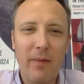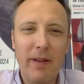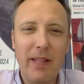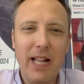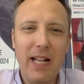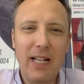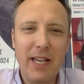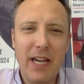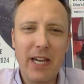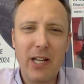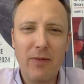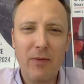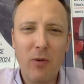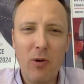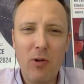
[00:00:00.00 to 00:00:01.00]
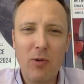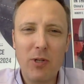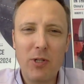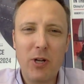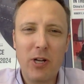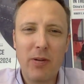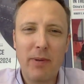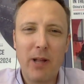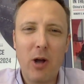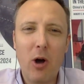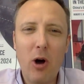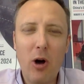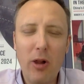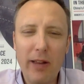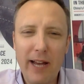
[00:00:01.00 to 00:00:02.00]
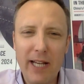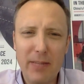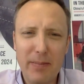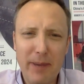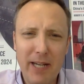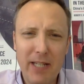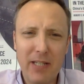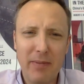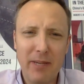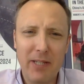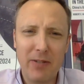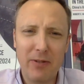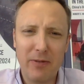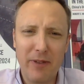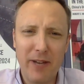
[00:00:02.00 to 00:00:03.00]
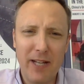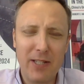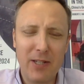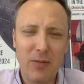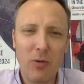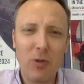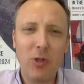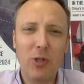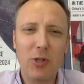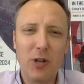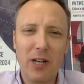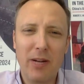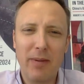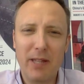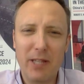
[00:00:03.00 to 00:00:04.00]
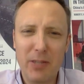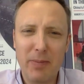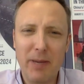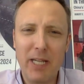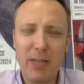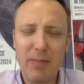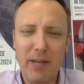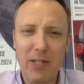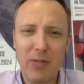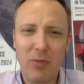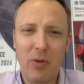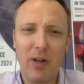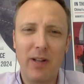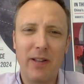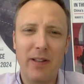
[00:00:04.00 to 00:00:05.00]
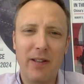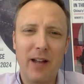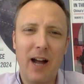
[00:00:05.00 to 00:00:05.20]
I mean, that executive order is talking about all aspects of missile defense, and we're just talking about the space-based one,